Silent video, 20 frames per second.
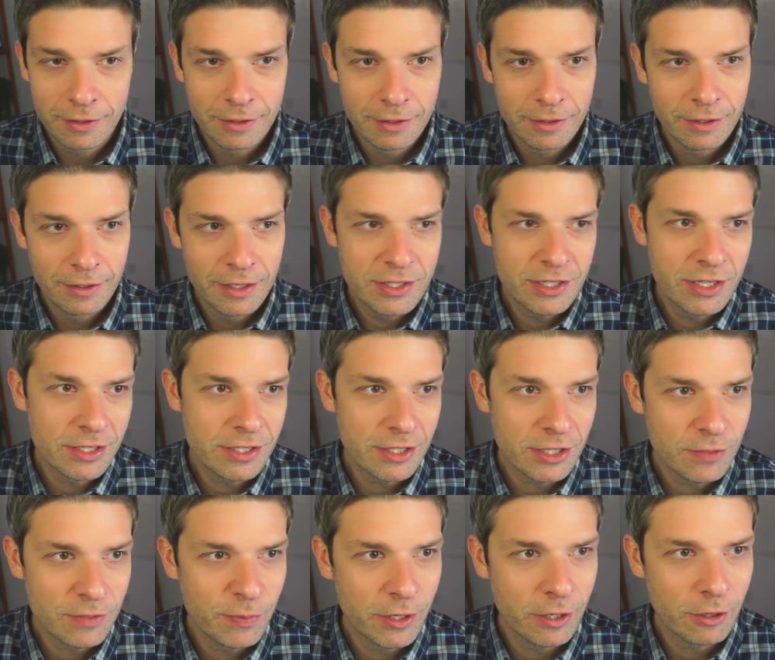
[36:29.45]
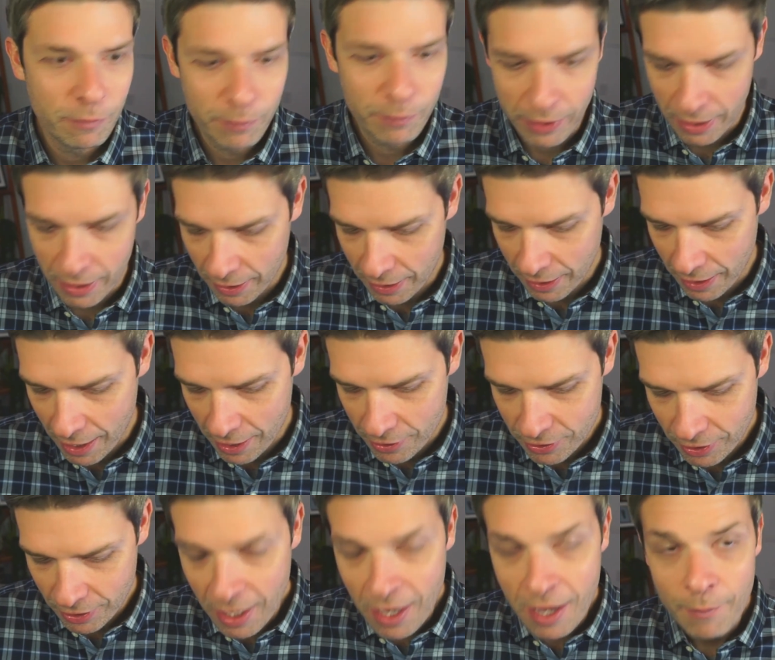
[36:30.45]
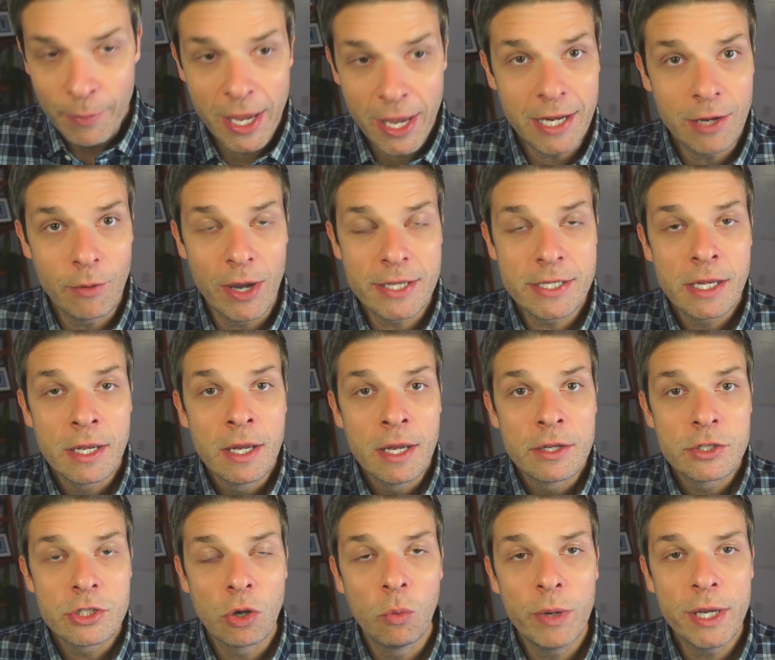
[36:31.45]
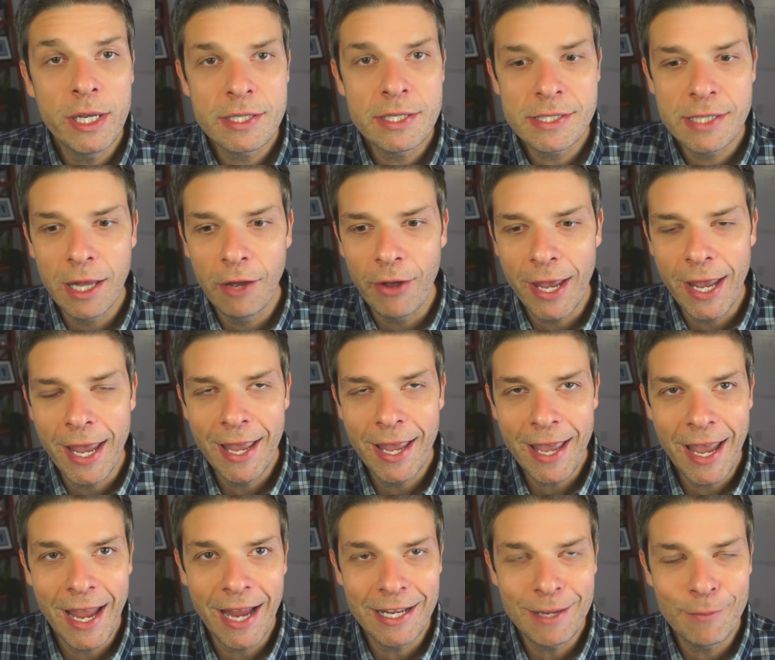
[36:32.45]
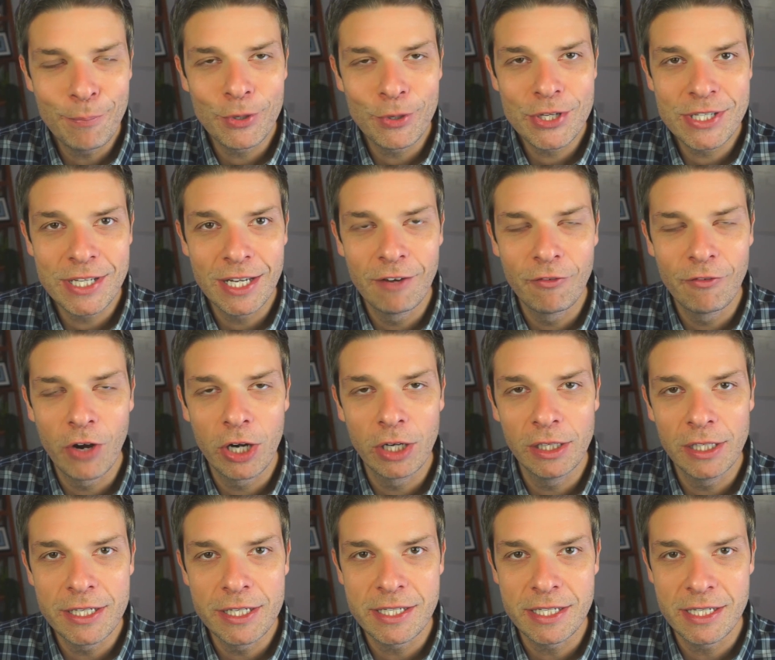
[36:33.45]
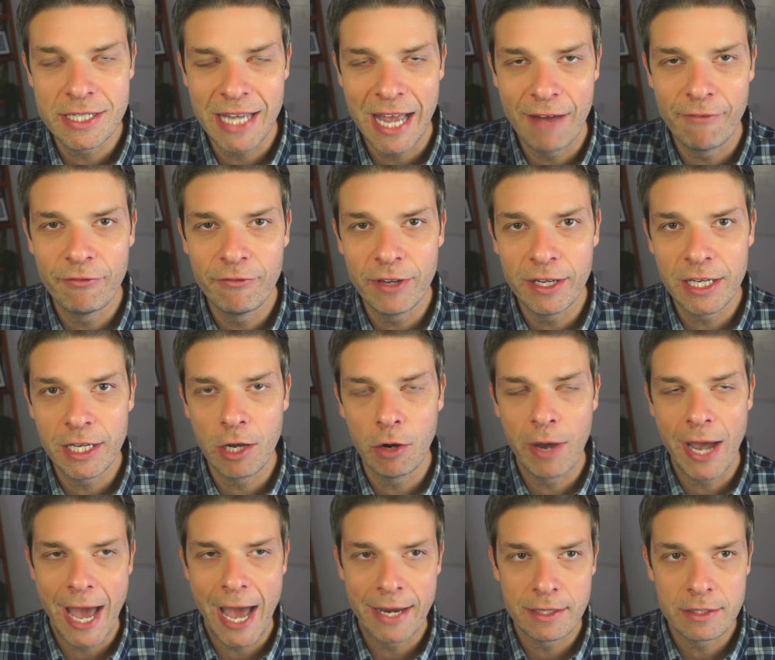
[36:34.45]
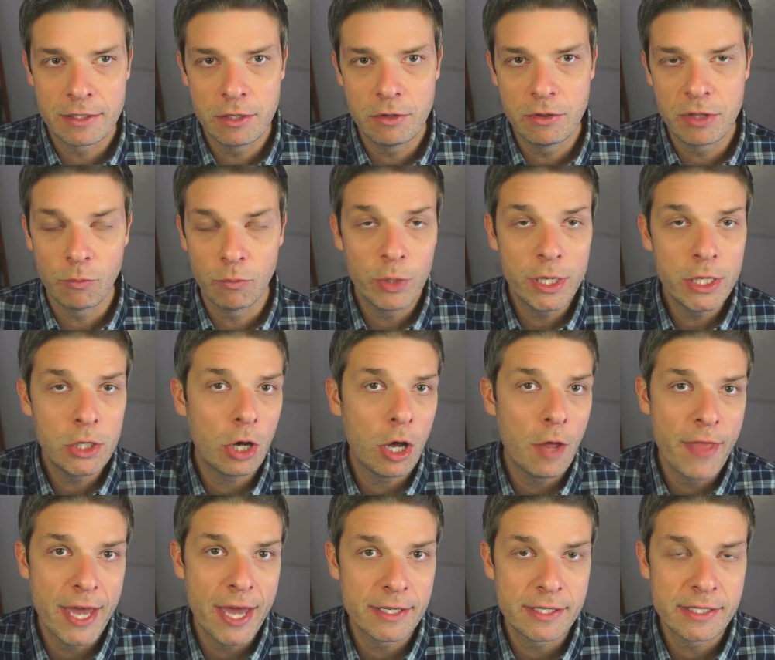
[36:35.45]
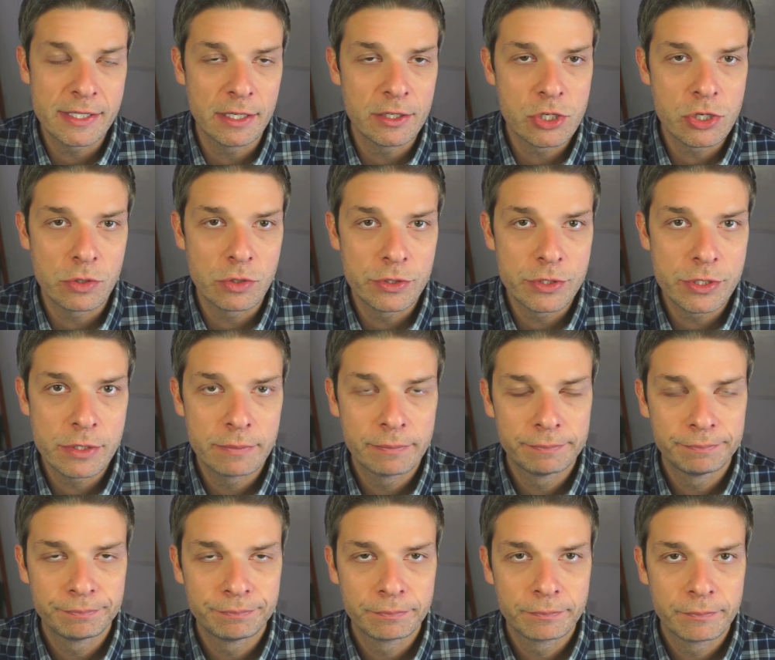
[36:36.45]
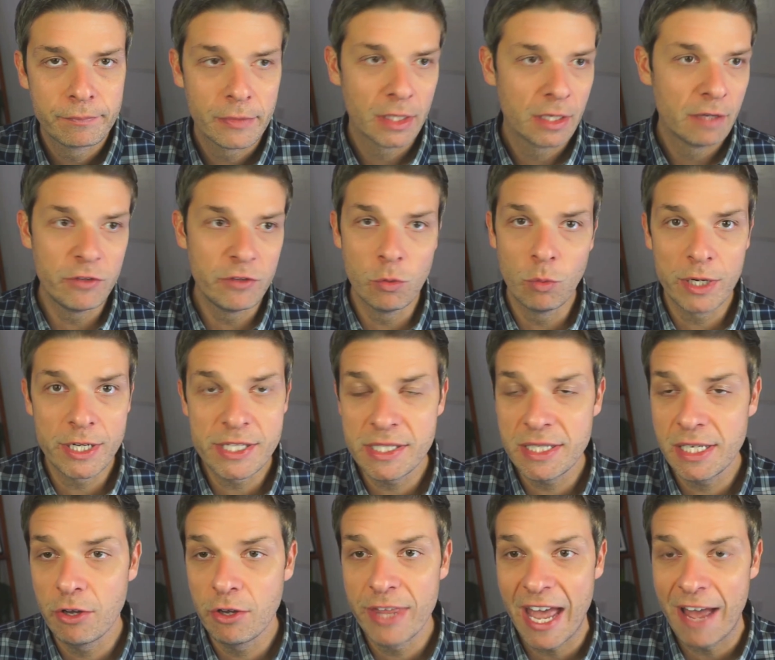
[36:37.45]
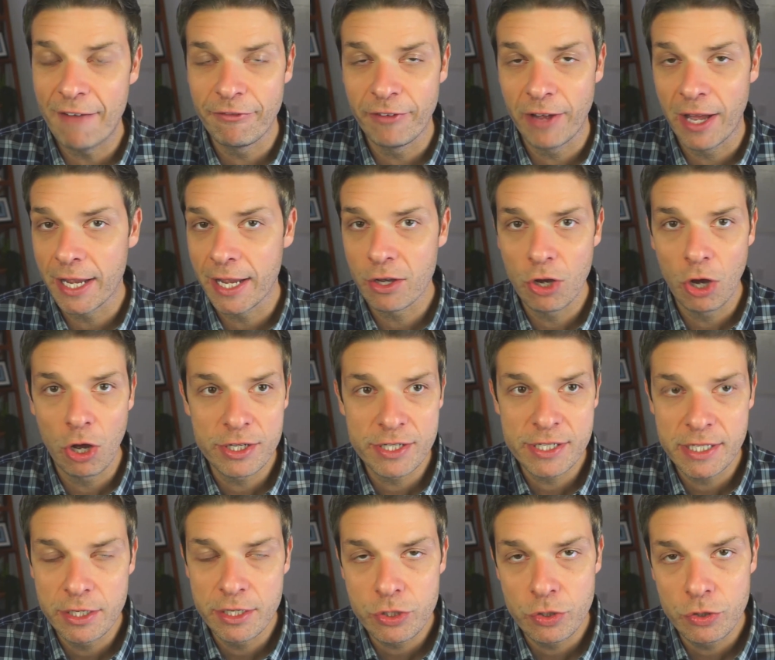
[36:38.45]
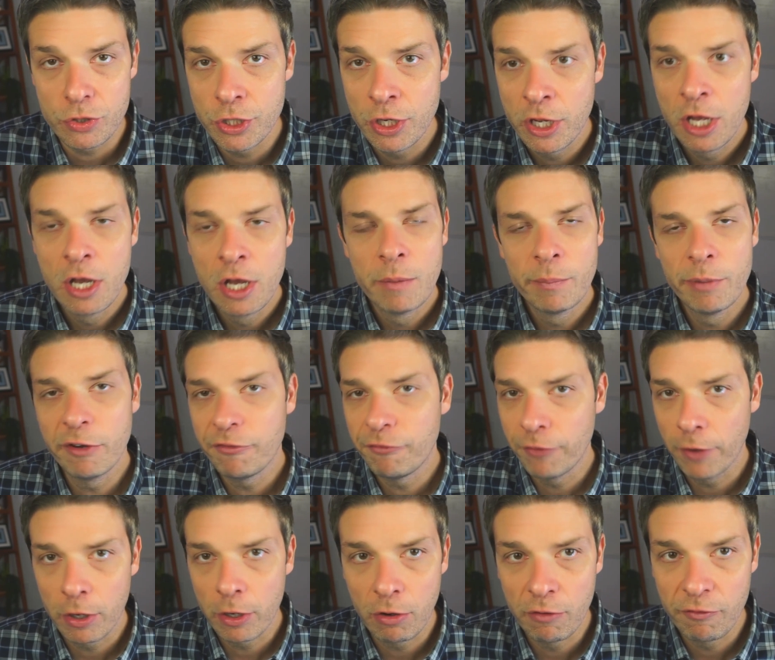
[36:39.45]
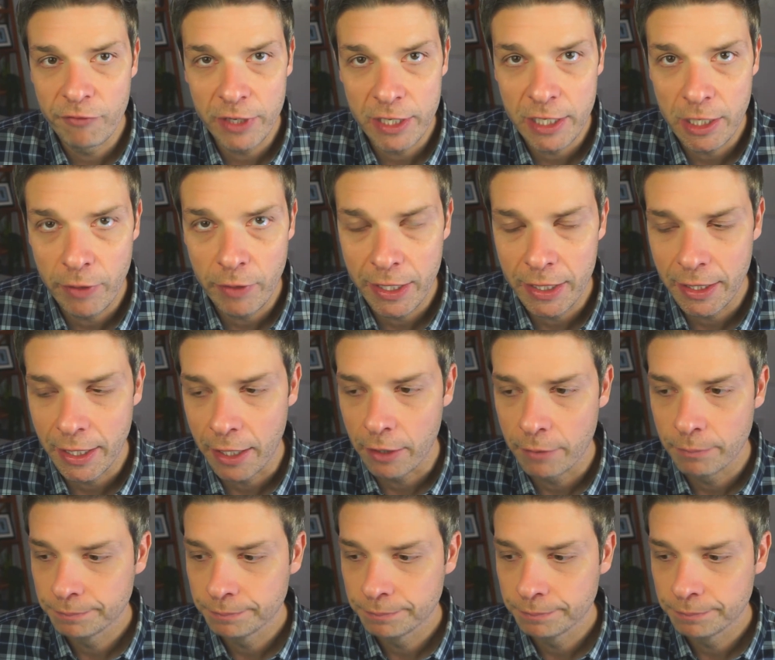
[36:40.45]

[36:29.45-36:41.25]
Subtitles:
This is the Spiro podcast. But anyways, so we sell 80% of our listings have video added to them. We call that essentials. If you want to steal that, fine. Call it essentials, put photo and video in there.